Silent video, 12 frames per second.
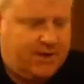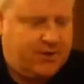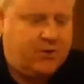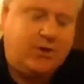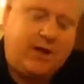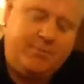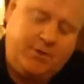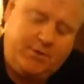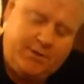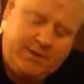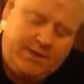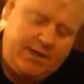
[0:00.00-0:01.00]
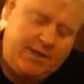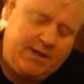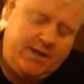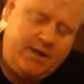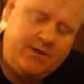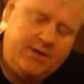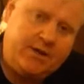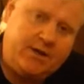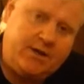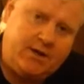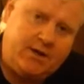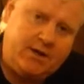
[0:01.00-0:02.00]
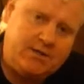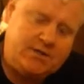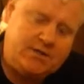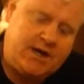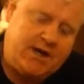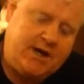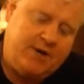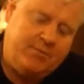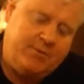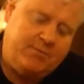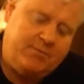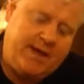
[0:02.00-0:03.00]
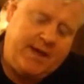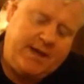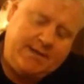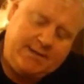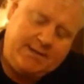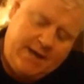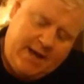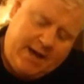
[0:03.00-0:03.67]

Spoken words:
And all I'm doing here, the cards are high up in my hand,